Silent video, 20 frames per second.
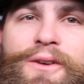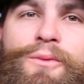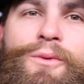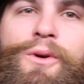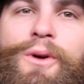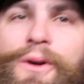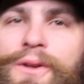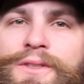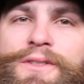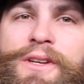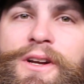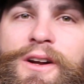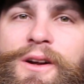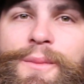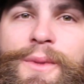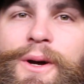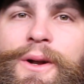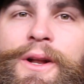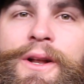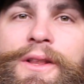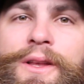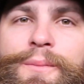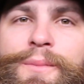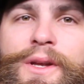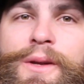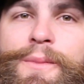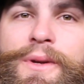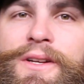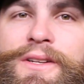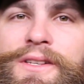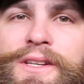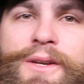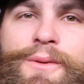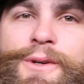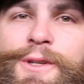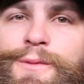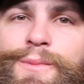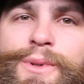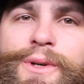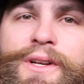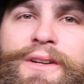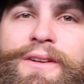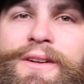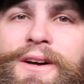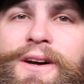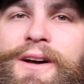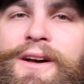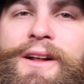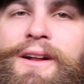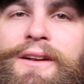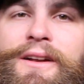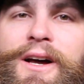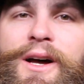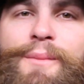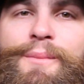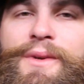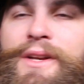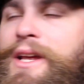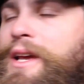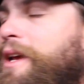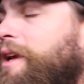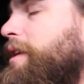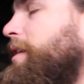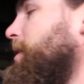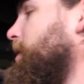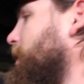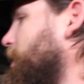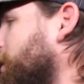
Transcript: award ceremony that BBT was putting on update.